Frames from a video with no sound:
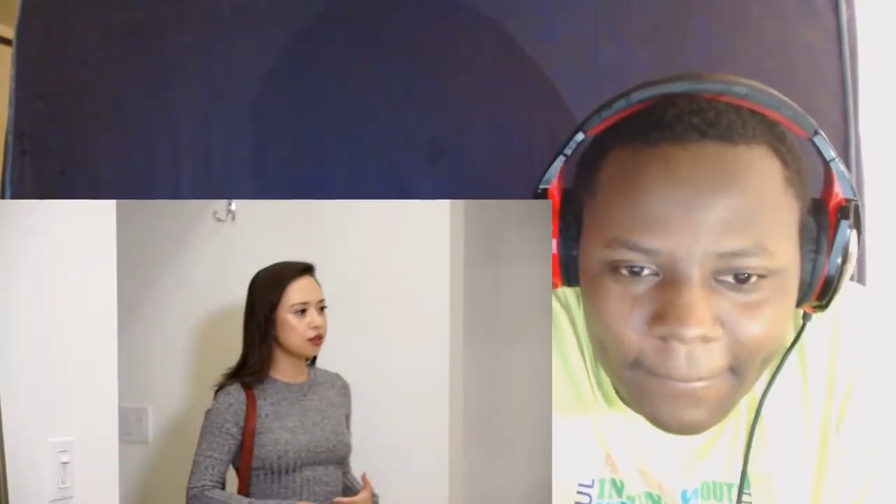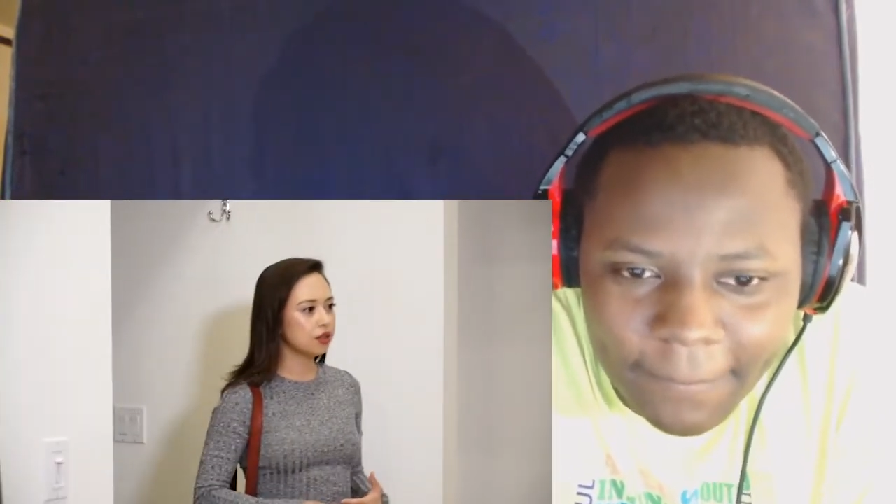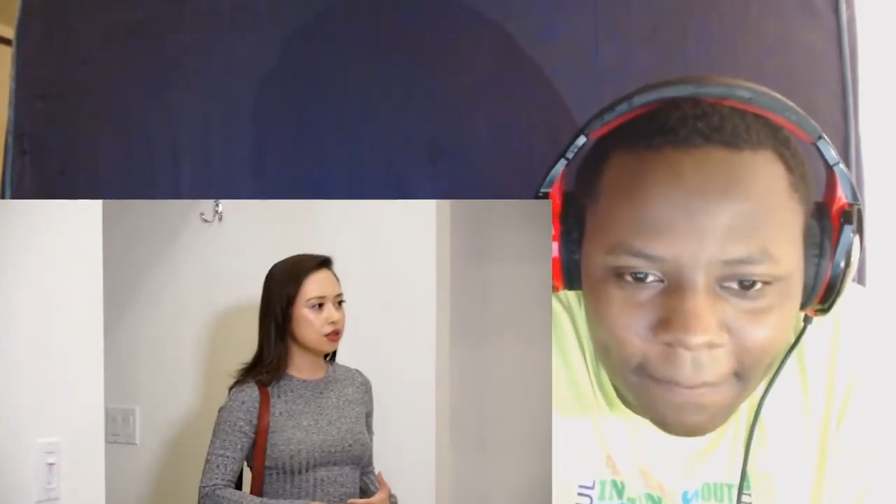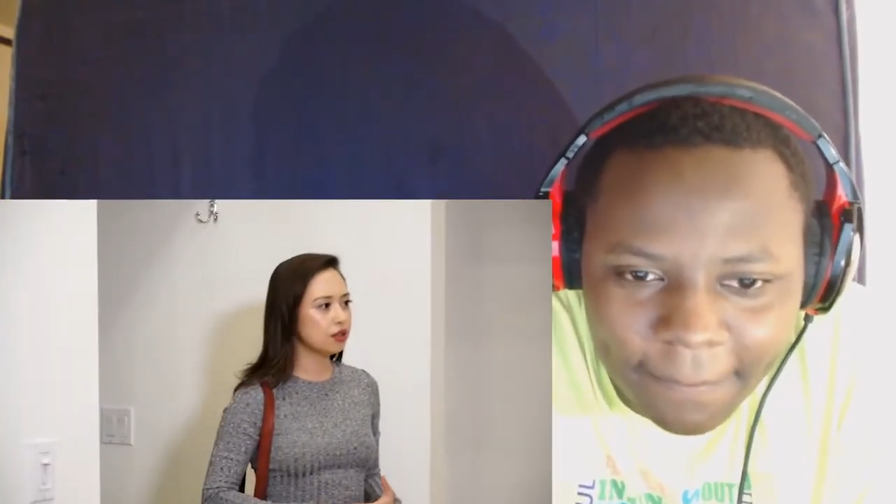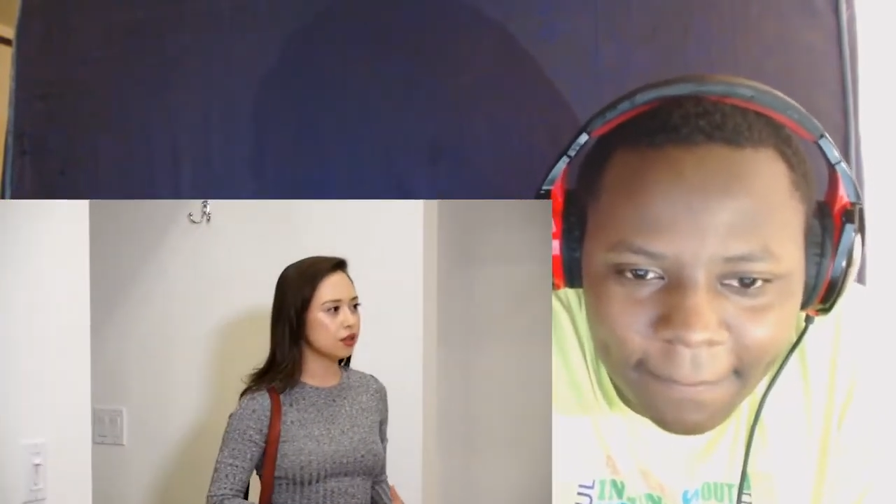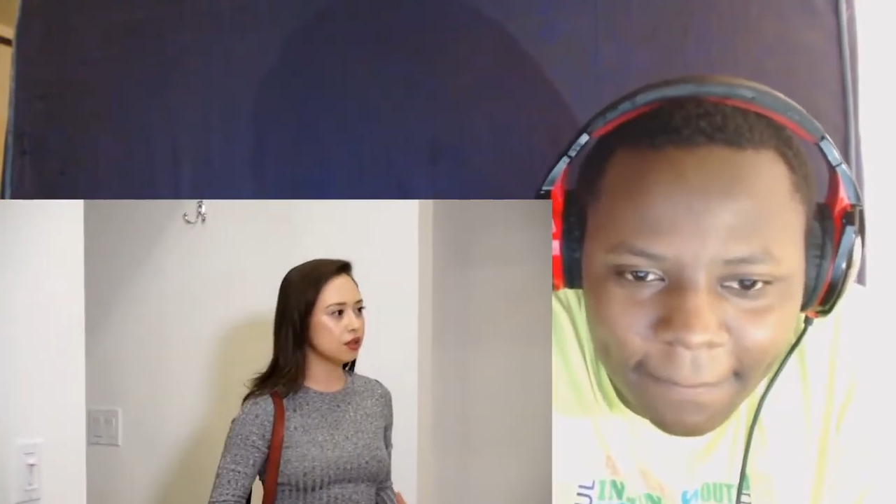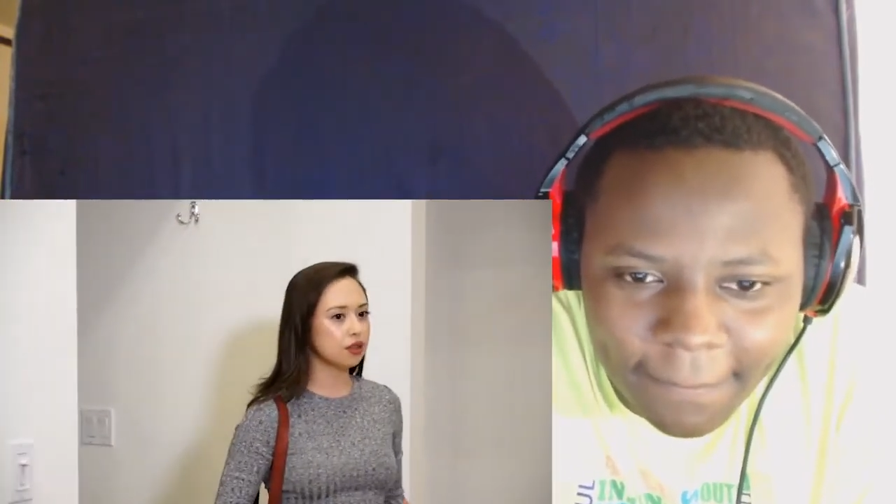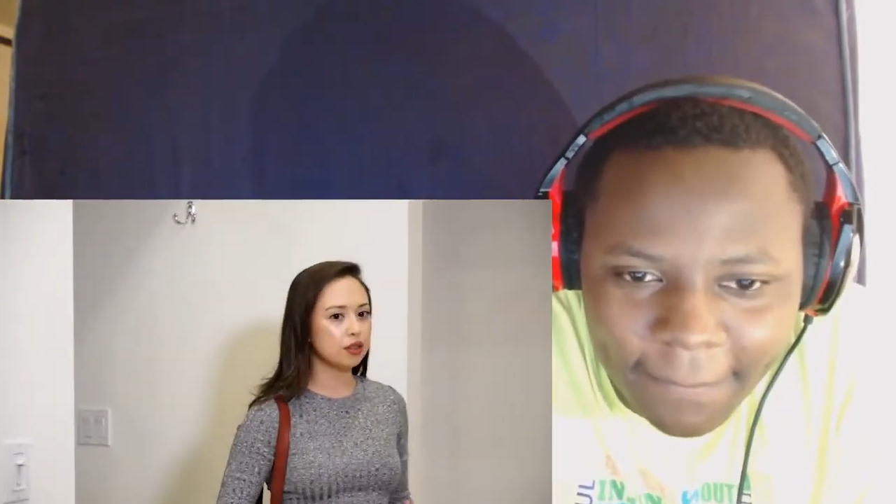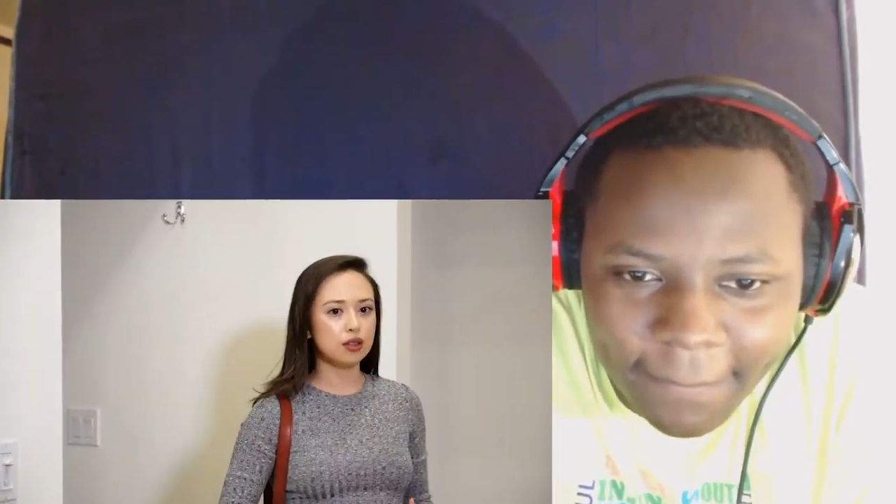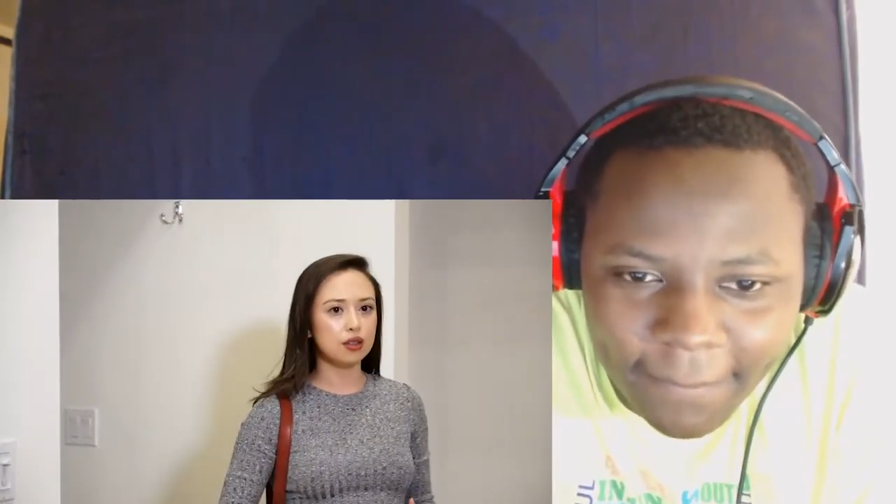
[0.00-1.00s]
Hello.
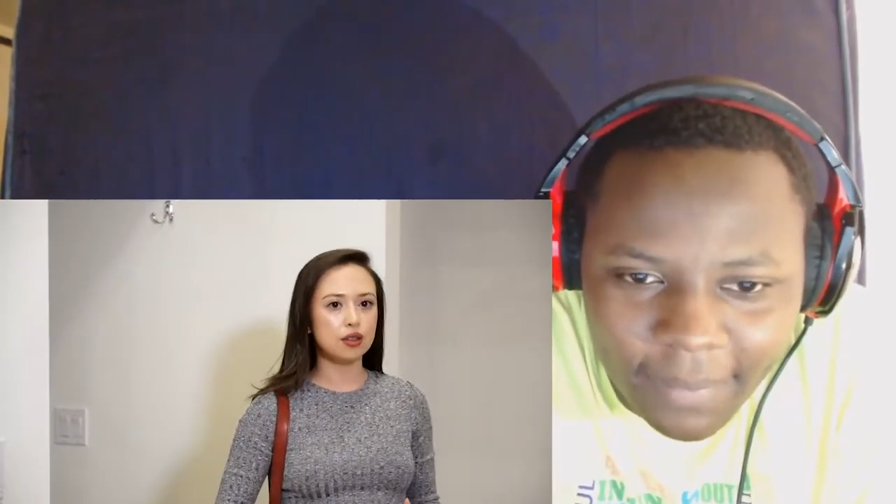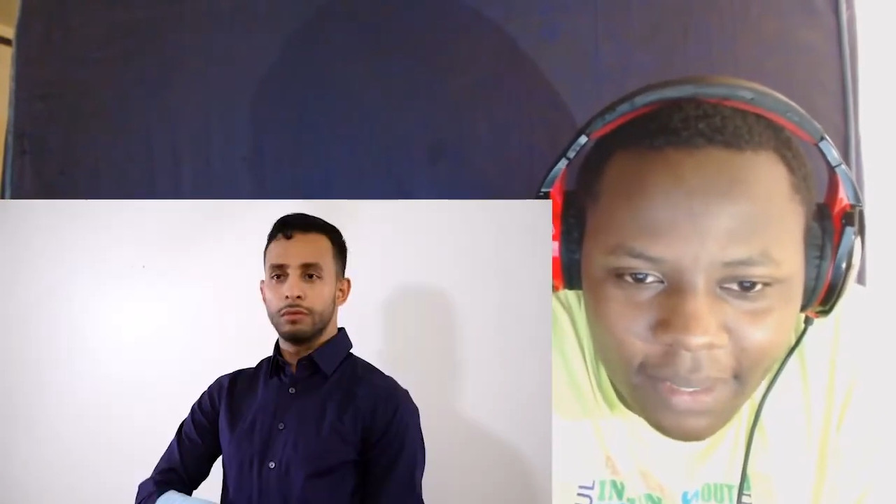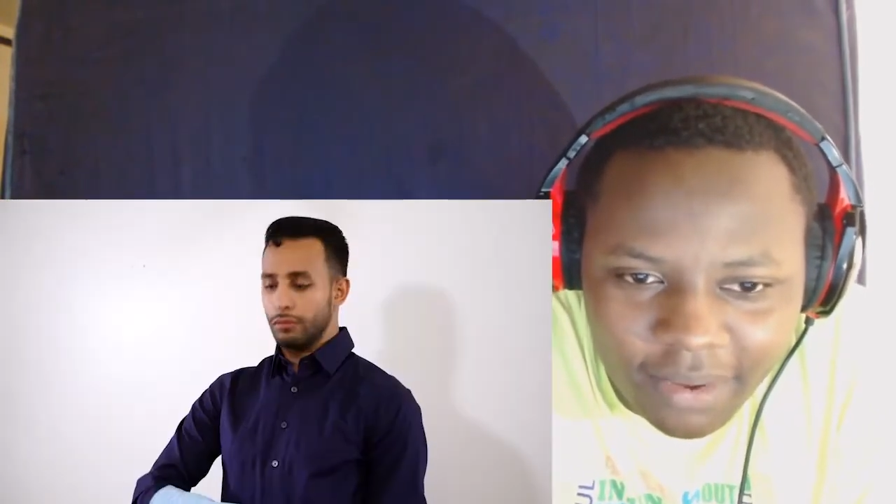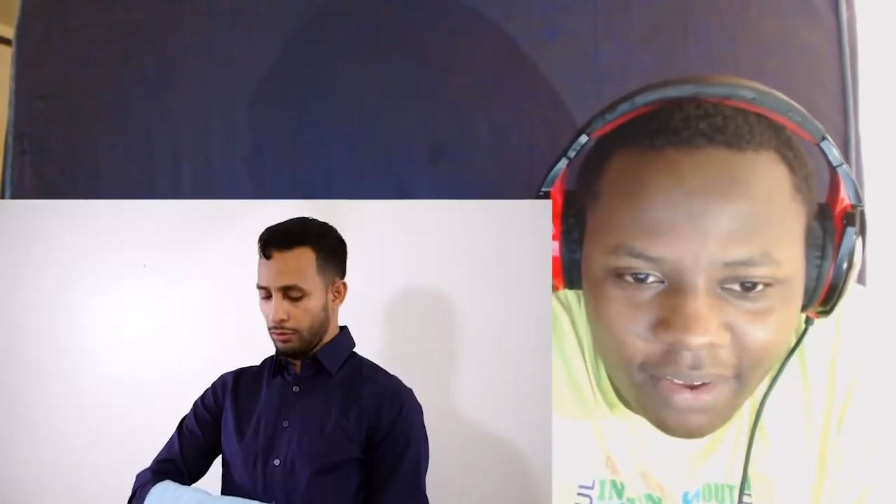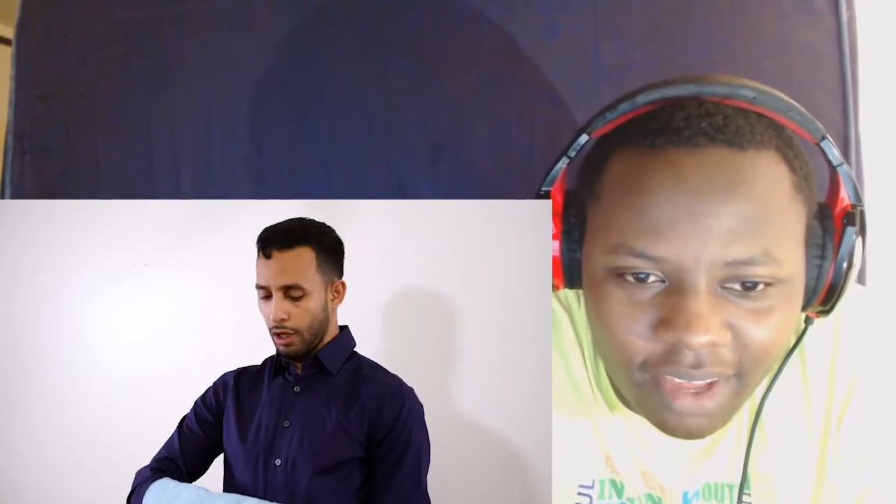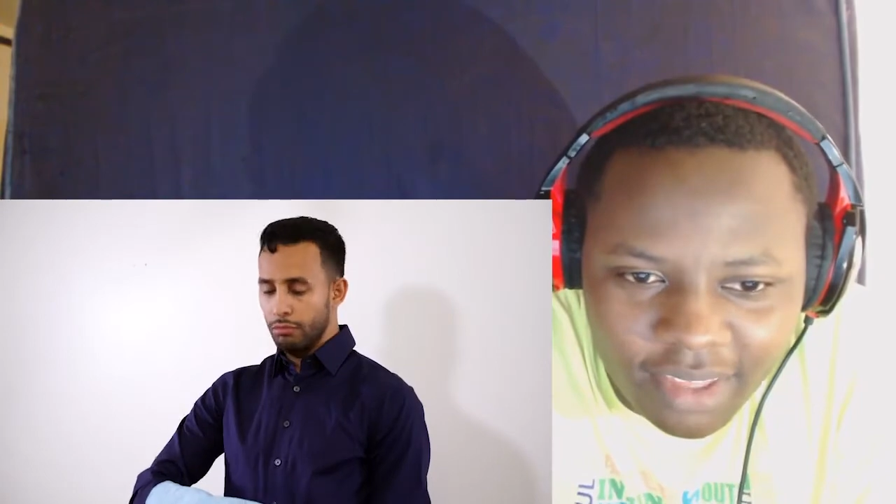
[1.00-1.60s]
Okay,